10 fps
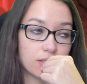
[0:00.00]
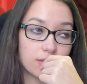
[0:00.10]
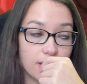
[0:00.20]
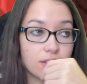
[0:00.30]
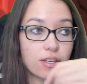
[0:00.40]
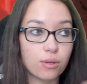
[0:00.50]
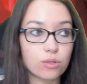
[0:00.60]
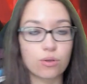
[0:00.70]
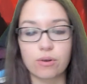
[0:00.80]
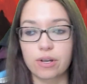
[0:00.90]
That's a cute
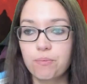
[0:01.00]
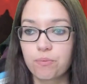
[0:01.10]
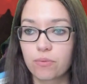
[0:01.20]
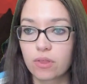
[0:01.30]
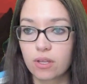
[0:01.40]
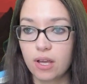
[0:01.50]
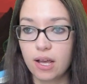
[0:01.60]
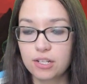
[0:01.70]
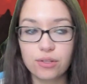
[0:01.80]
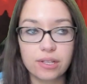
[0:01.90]
story.
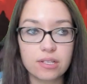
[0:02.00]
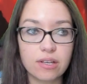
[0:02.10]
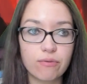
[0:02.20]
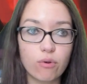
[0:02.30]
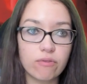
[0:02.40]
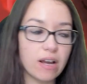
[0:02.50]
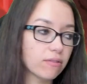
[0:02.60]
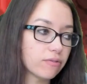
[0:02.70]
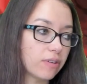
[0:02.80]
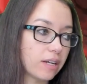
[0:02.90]
Do you like this at 4, 5,
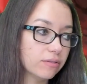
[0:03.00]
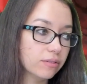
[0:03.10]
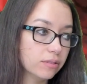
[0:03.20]
or 5?